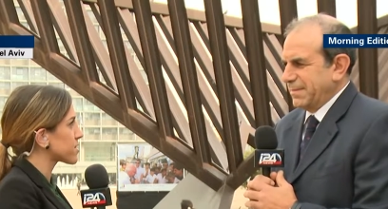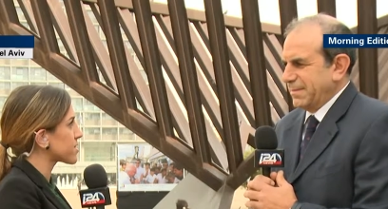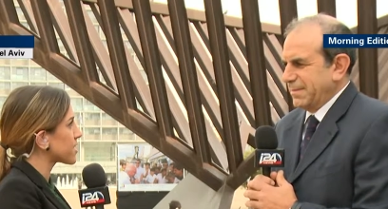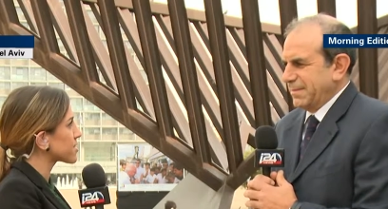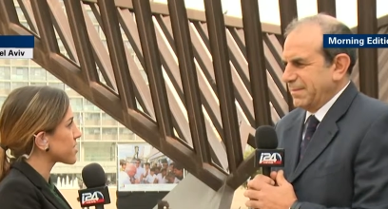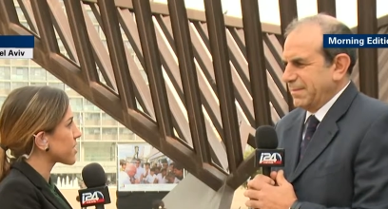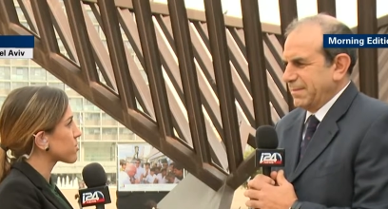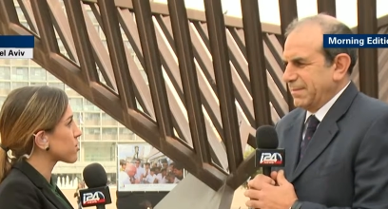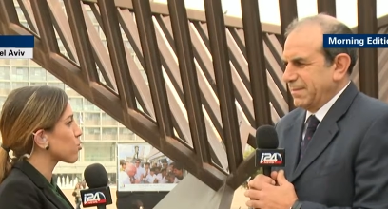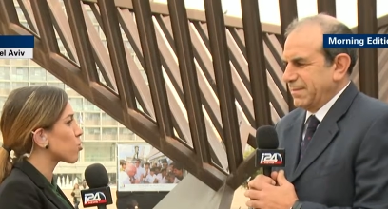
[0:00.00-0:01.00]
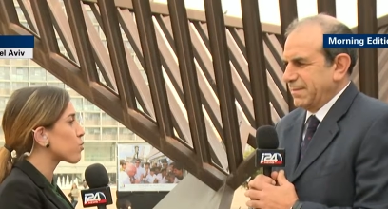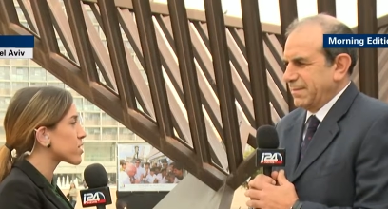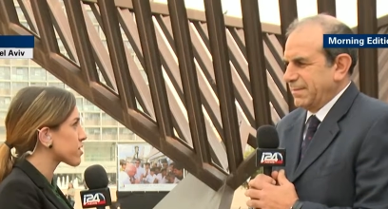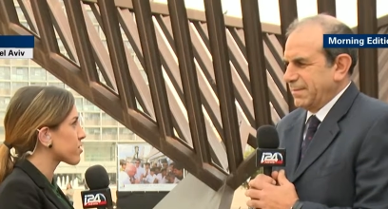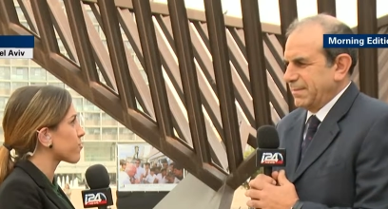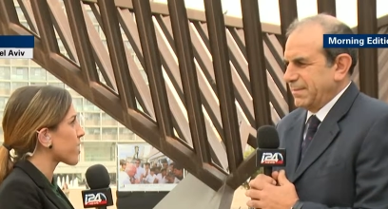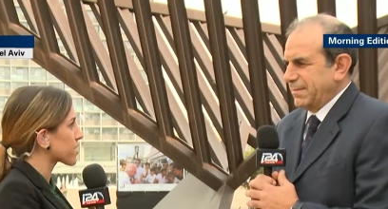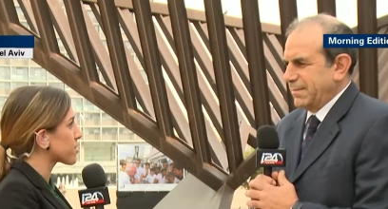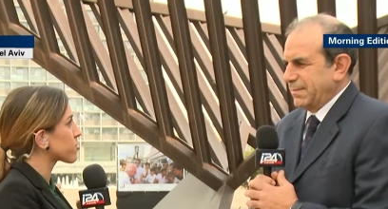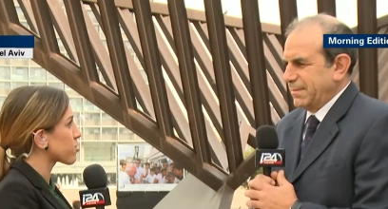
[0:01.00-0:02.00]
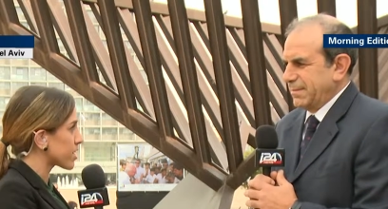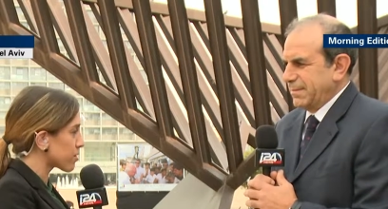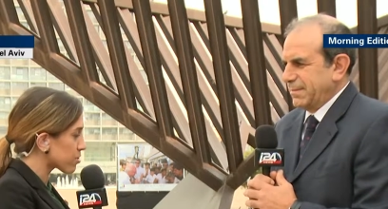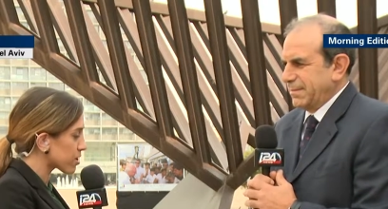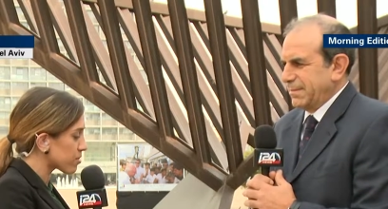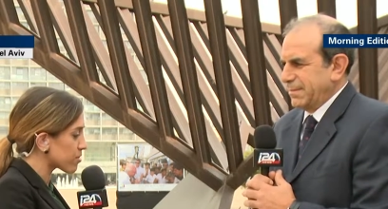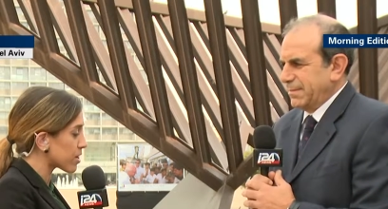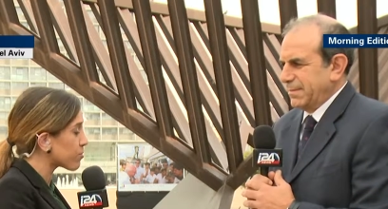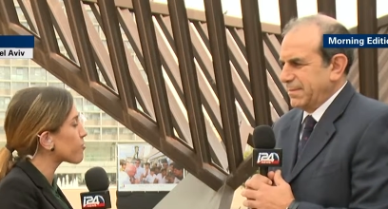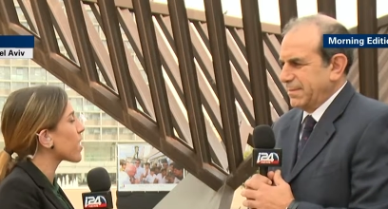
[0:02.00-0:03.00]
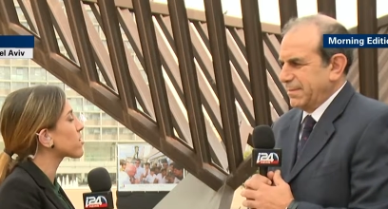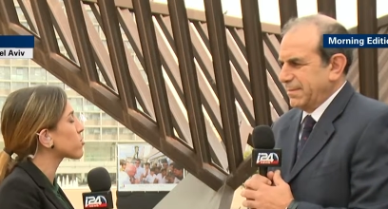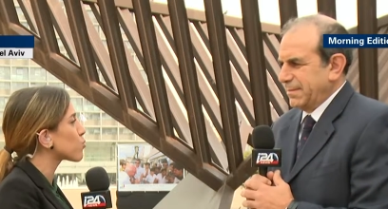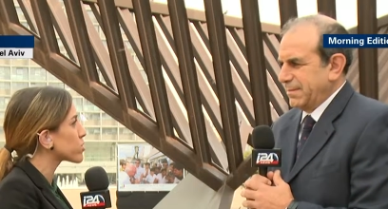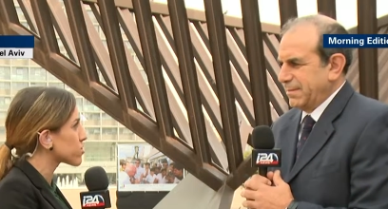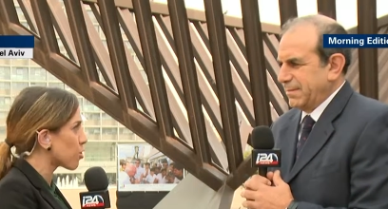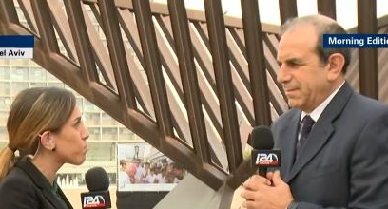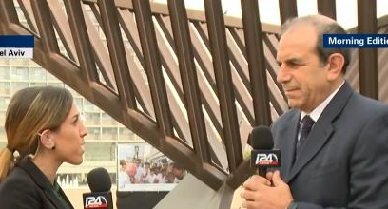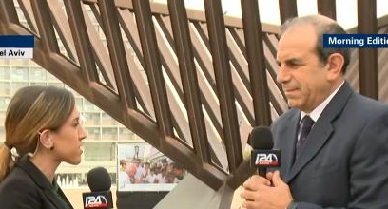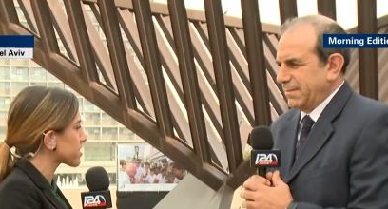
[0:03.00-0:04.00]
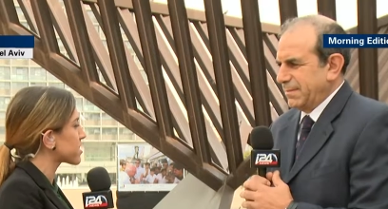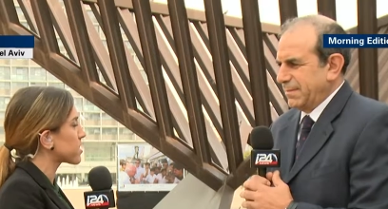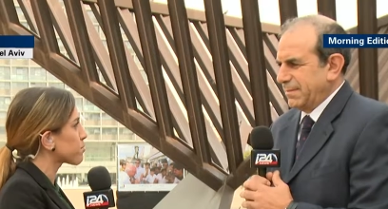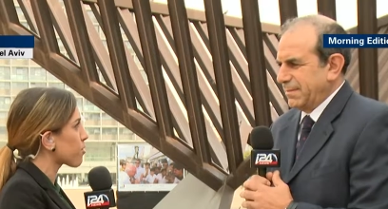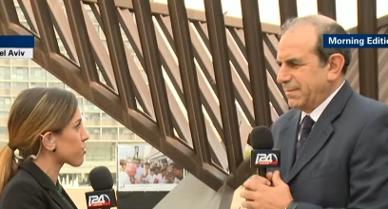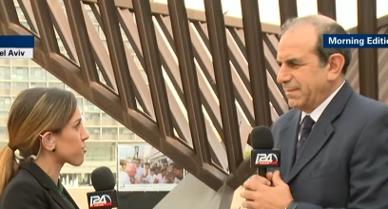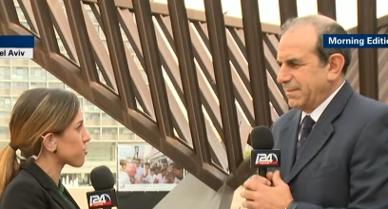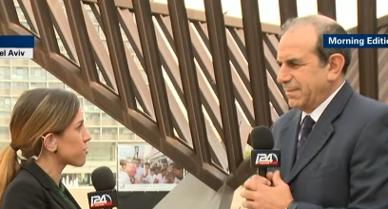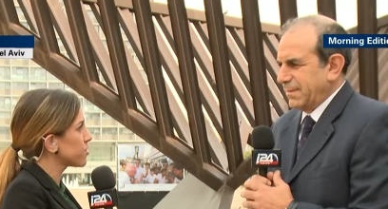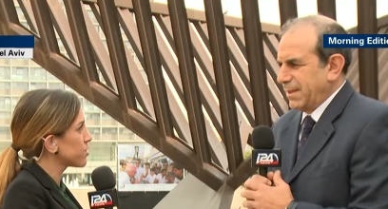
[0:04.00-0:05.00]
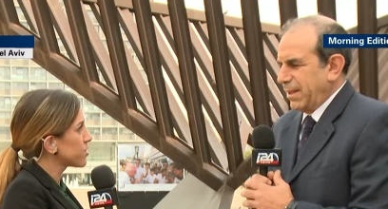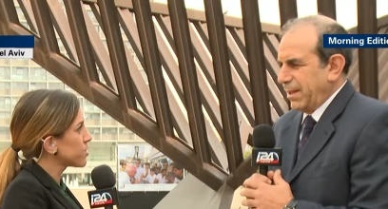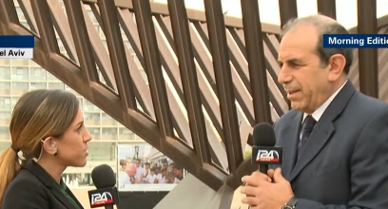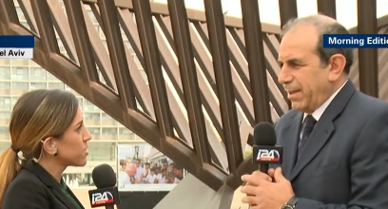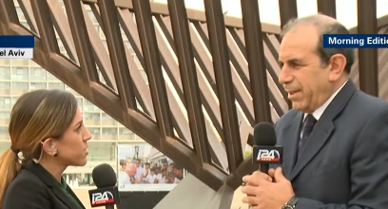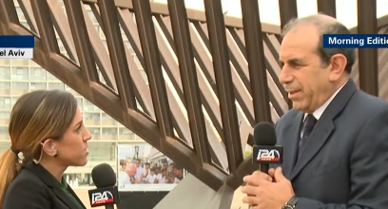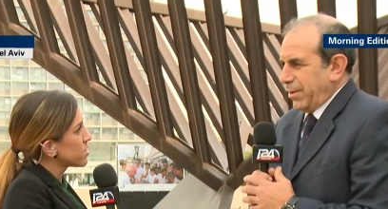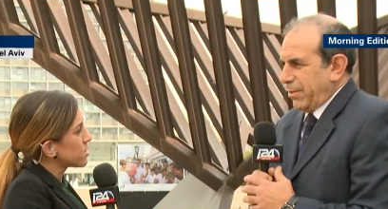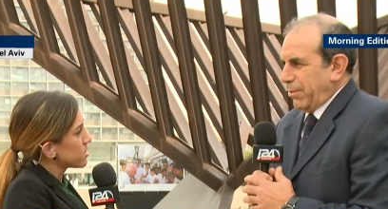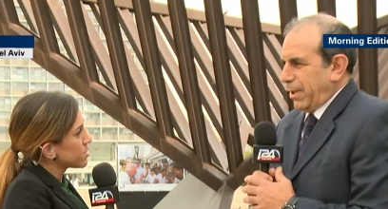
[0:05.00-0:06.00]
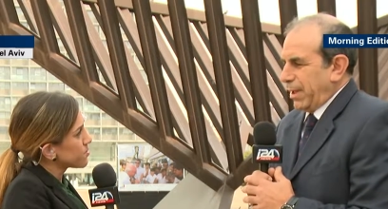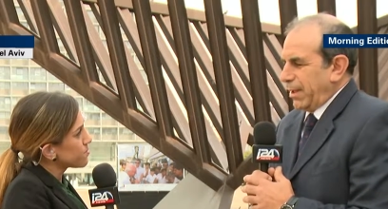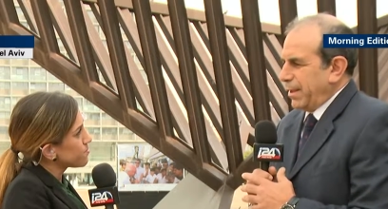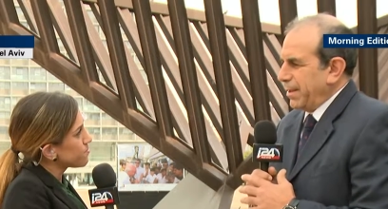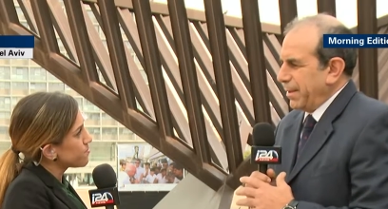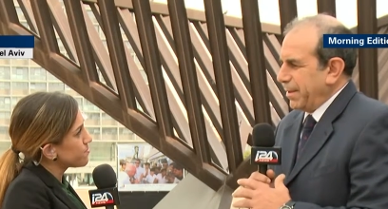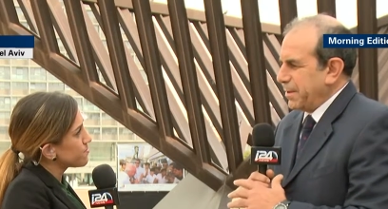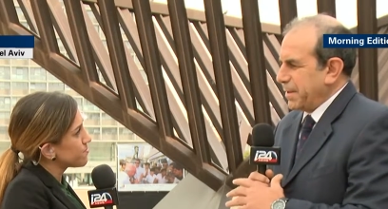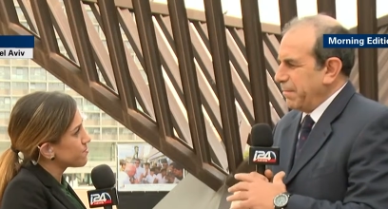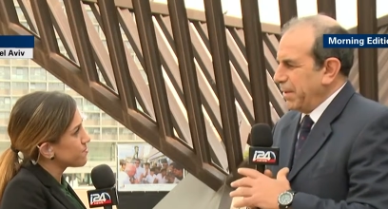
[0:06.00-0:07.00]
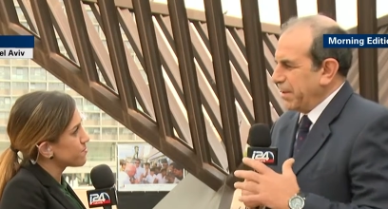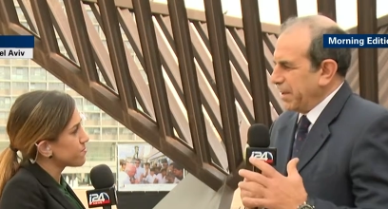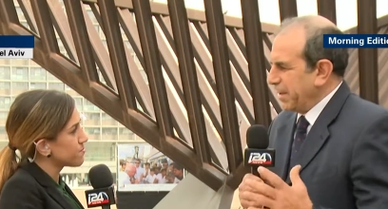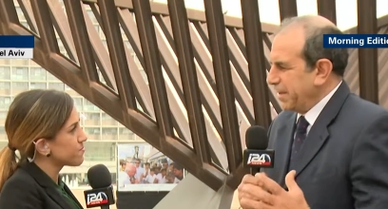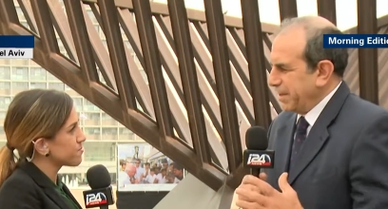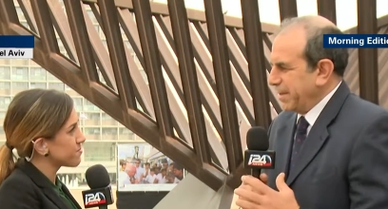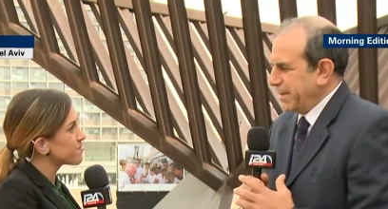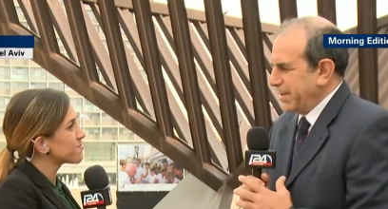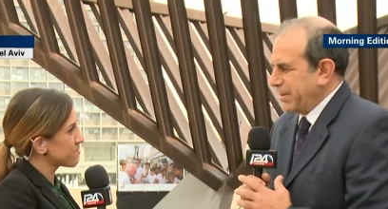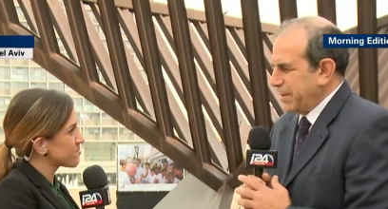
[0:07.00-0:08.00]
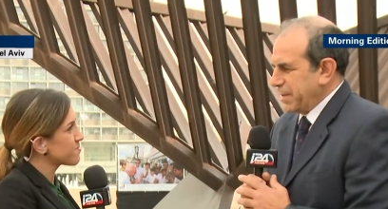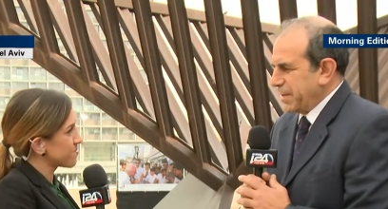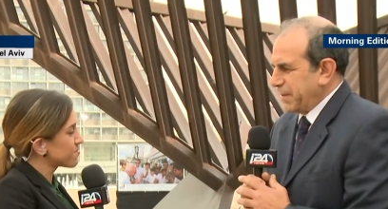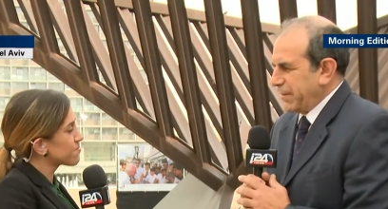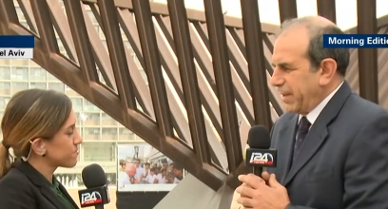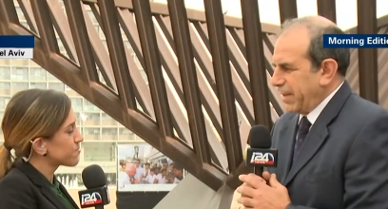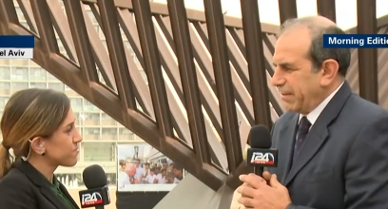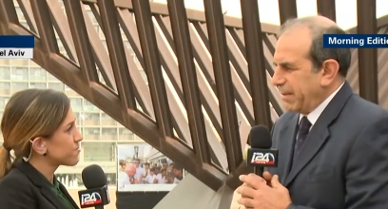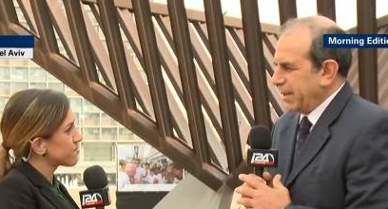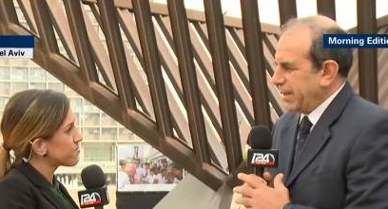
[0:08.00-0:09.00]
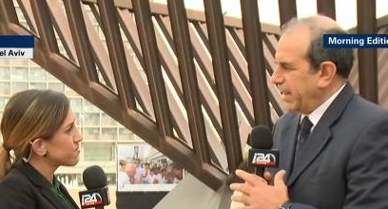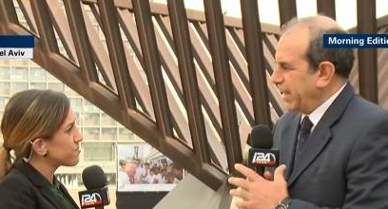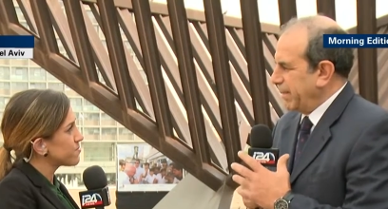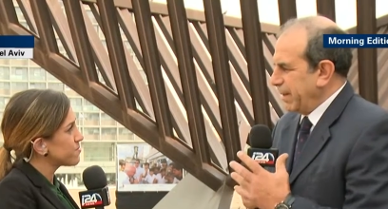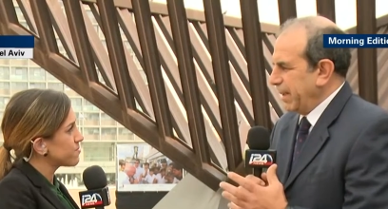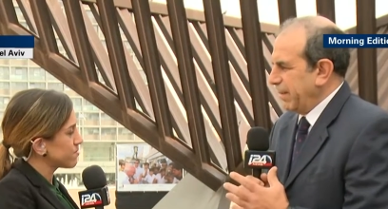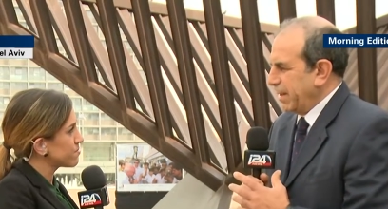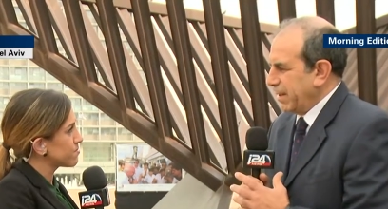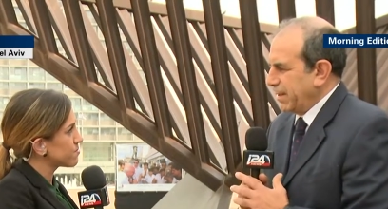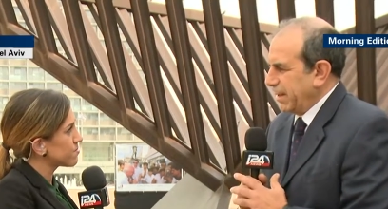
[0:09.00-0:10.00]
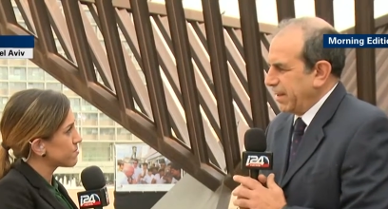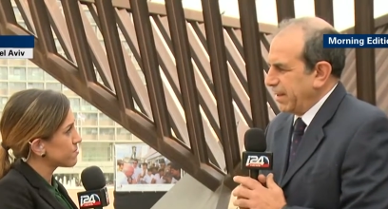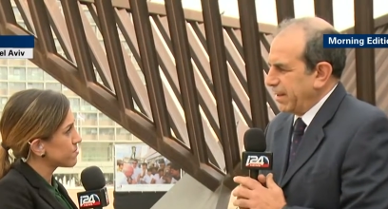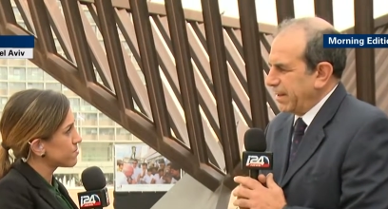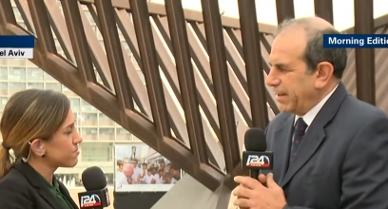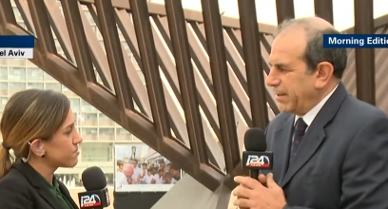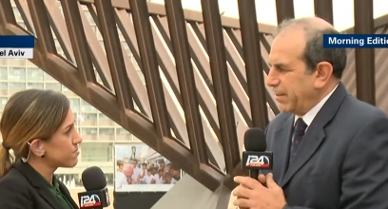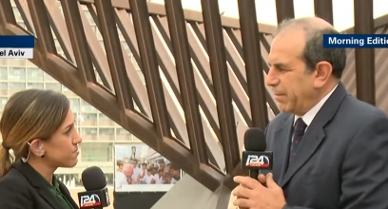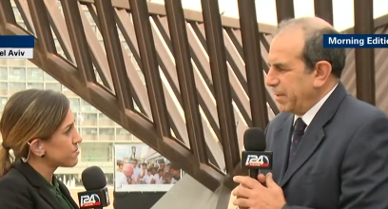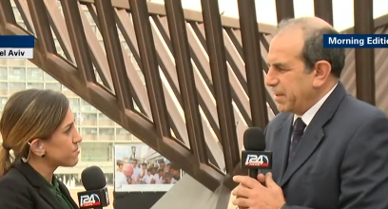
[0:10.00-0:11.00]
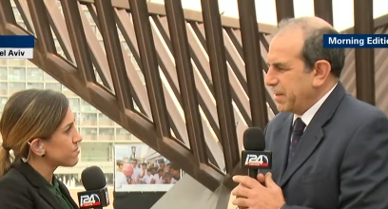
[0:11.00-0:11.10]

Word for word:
Speaker 1: assassination, or was it the fact that there in, in, in fact there was no Palestinian partner?
Speaker 2: Well, there's a myriad reasons for that, but I believe that uh, Rabin's